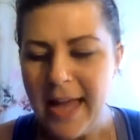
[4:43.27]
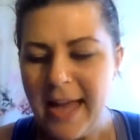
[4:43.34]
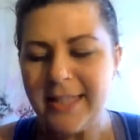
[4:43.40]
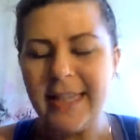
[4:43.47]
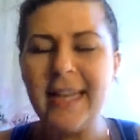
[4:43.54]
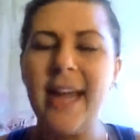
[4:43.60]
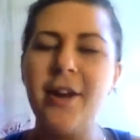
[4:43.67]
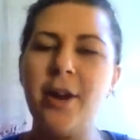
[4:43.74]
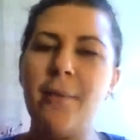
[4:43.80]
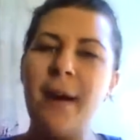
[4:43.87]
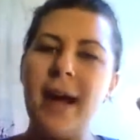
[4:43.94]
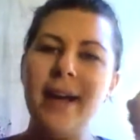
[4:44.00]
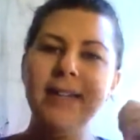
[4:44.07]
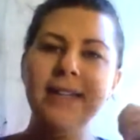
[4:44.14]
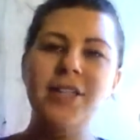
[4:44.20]
to get your
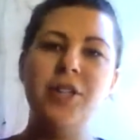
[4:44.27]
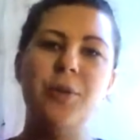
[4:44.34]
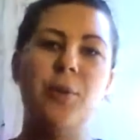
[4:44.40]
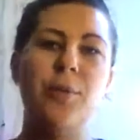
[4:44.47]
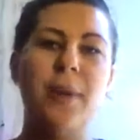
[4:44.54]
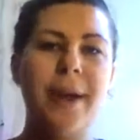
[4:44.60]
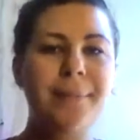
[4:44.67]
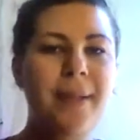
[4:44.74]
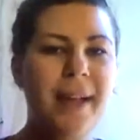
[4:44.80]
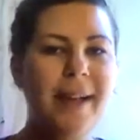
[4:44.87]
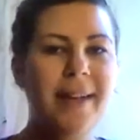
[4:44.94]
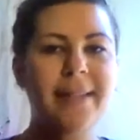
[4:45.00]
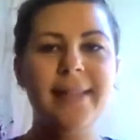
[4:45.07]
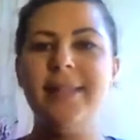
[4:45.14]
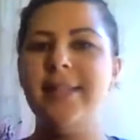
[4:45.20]
mind into a right
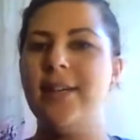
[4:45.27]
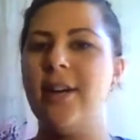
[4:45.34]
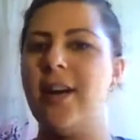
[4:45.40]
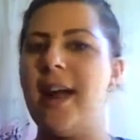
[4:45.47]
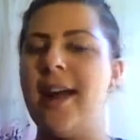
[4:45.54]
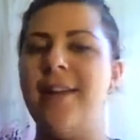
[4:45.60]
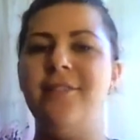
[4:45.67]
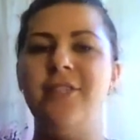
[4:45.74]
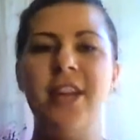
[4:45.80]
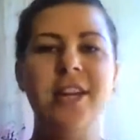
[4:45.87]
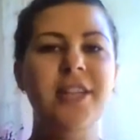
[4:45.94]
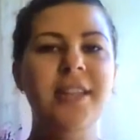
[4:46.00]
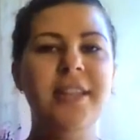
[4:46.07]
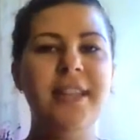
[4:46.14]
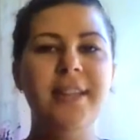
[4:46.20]
place and start kind of
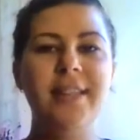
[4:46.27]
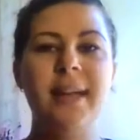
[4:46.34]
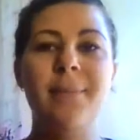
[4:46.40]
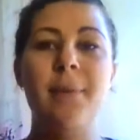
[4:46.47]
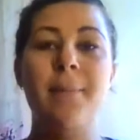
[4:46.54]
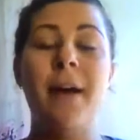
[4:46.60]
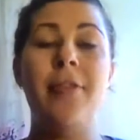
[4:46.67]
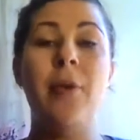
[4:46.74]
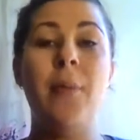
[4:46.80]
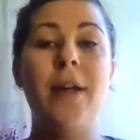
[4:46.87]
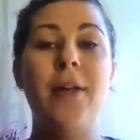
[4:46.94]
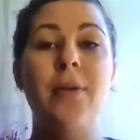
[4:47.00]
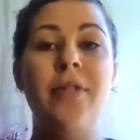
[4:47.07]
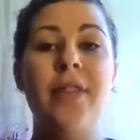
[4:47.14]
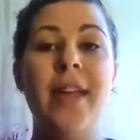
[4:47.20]
changing things up about the way
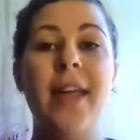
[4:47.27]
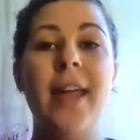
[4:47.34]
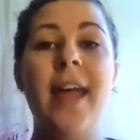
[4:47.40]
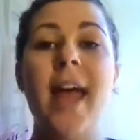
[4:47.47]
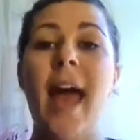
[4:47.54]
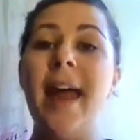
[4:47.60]
you think,